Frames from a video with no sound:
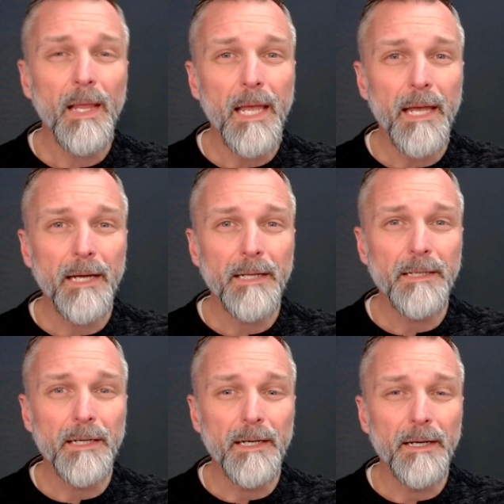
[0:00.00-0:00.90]

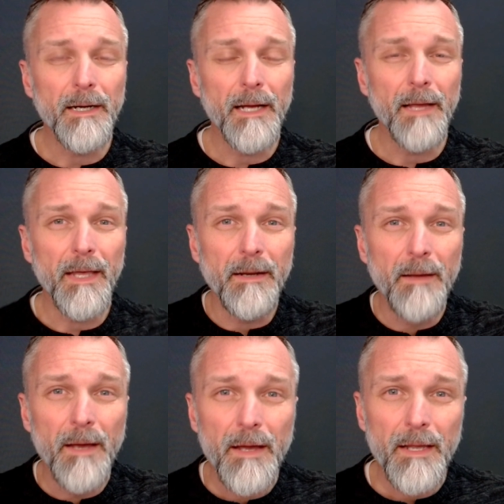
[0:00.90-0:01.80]
and then
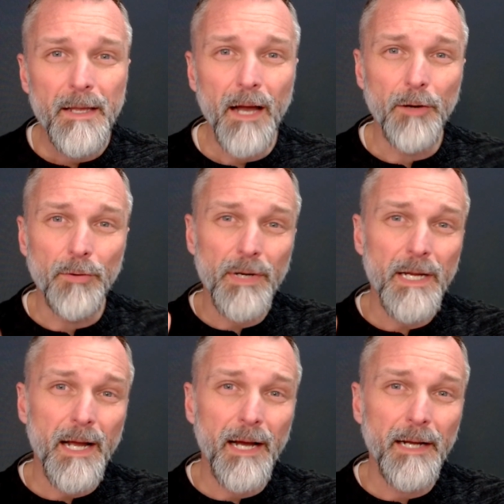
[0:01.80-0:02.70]

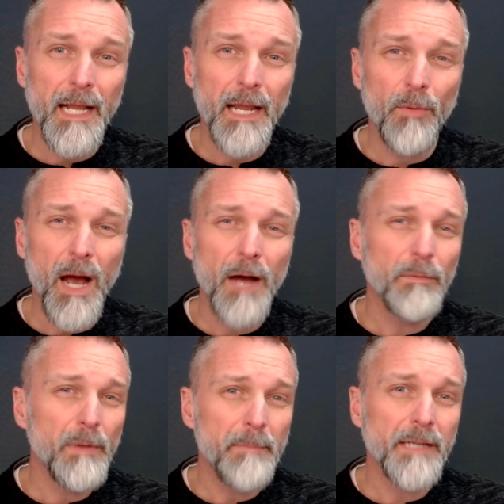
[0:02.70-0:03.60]
agree on, hey, well, how
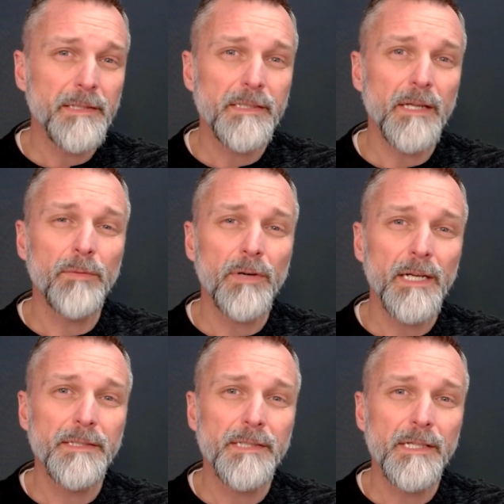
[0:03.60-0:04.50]
do we best
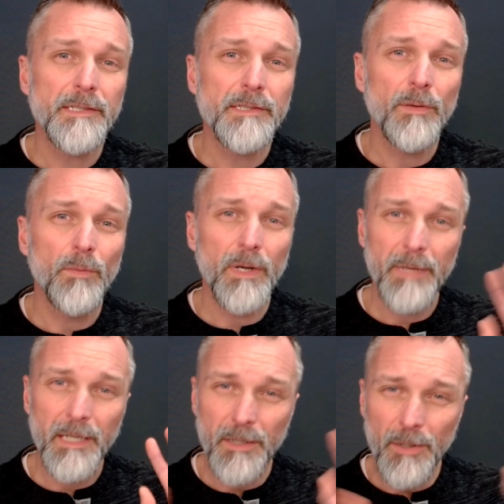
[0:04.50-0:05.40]
summarize this? What are
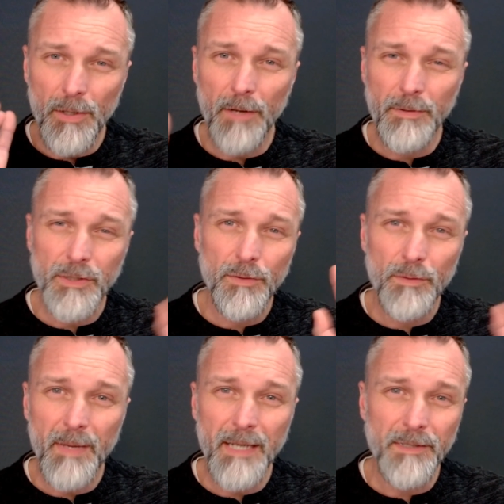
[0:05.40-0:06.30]
we going to
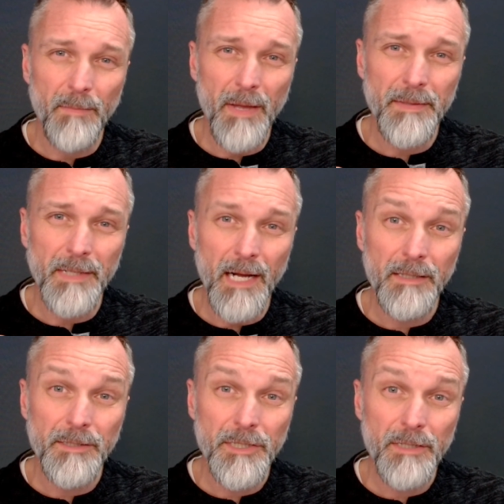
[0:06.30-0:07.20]
assume as our
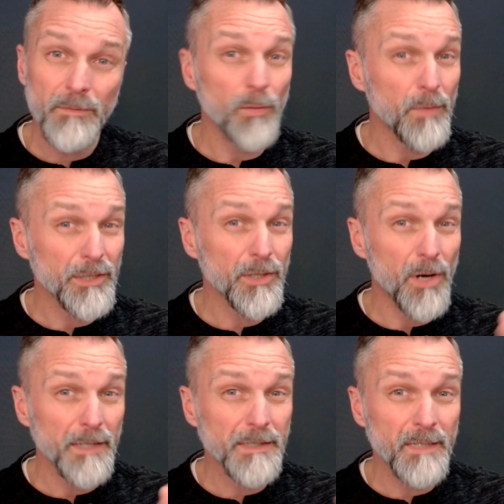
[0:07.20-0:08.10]
methodology for which
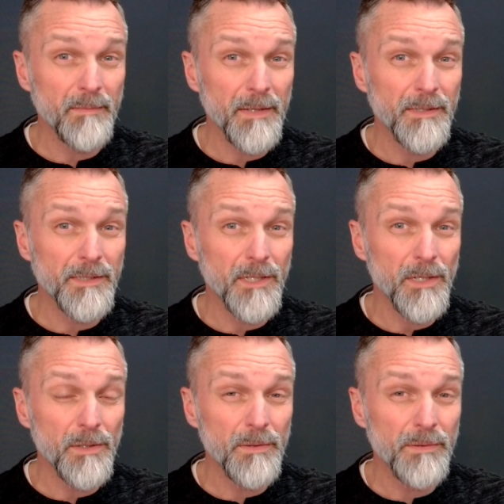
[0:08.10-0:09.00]
costing methods
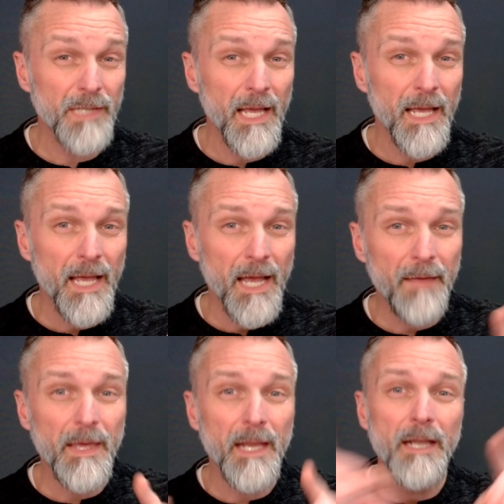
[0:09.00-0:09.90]
to use?
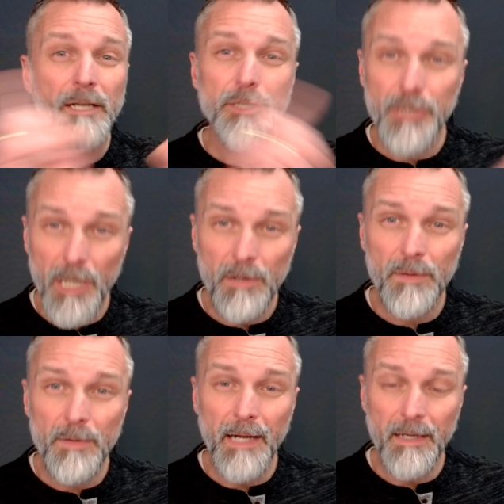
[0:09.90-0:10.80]
And then
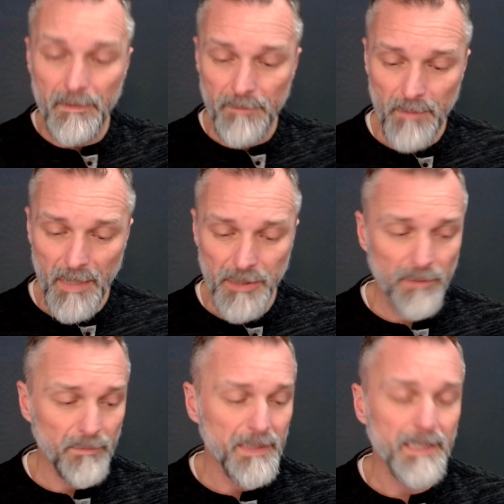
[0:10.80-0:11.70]
share that
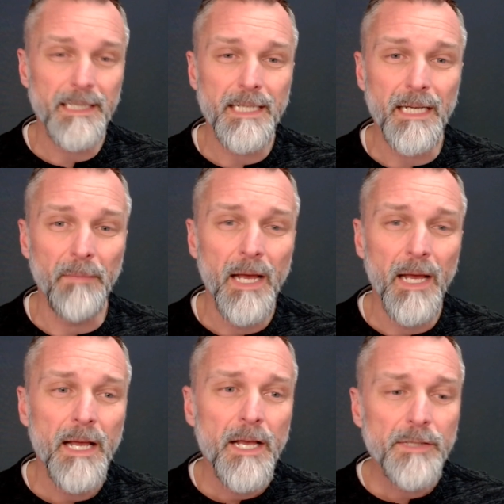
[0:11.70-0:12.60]
information with the team.
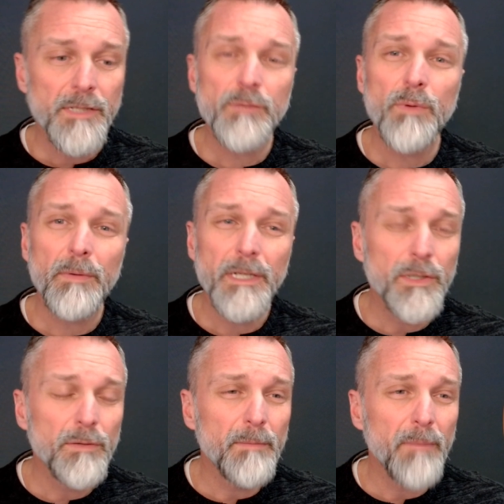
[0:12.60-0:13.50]
So that's what we're going to
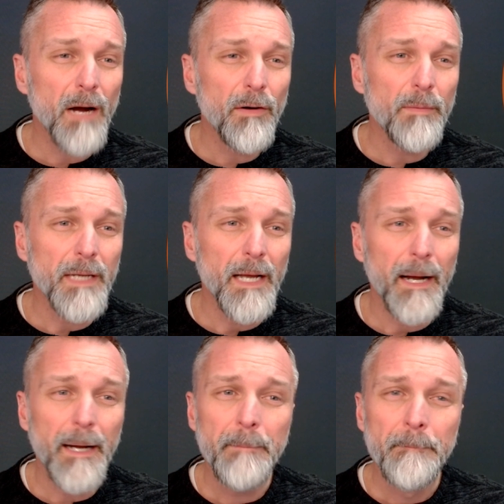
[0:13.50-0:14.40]
do in Power BI.
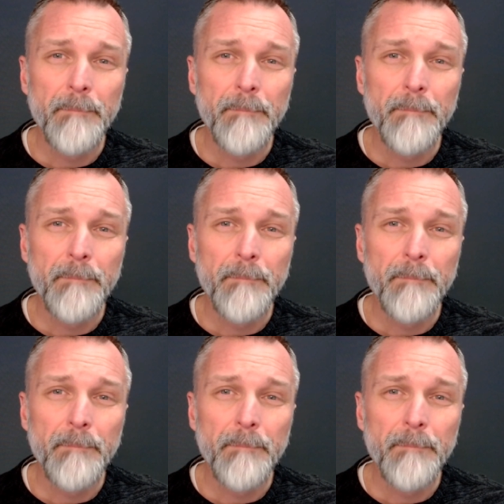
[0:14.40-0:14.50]
I'm